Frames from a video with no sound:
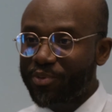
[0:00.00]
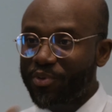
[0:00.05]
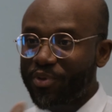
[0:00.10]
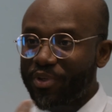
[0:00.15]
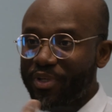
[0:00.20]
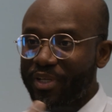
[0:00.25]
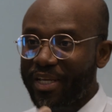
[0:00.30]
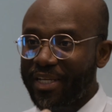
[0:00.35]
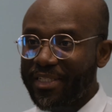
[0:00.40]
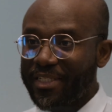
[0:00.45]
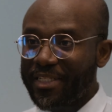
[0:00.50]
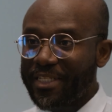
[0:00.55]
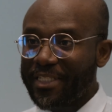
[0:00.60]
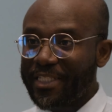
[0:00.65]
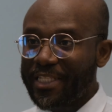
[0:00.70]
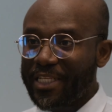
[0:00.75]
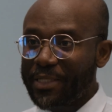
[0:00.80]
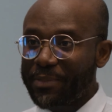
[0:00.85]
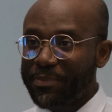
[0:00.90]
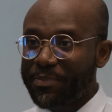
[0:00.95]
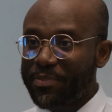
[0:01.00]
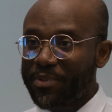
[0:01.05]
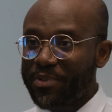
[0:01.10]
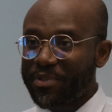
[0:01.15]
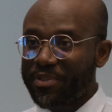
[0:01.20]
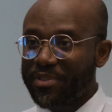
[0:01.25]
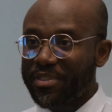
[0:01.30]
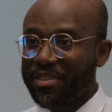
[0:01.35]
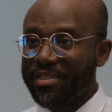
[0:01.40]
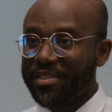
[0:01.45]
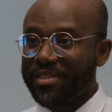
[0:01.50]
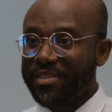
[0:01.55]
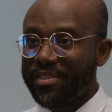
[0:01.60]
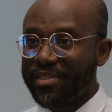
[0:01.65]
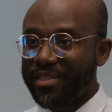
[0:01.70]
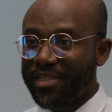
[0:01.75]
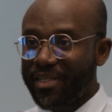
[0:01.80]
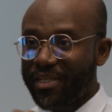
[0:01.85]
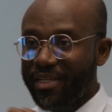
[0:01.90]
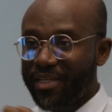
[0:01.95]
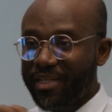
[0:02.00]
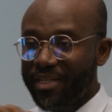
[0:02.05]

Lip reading: there's no reason that personally identifiable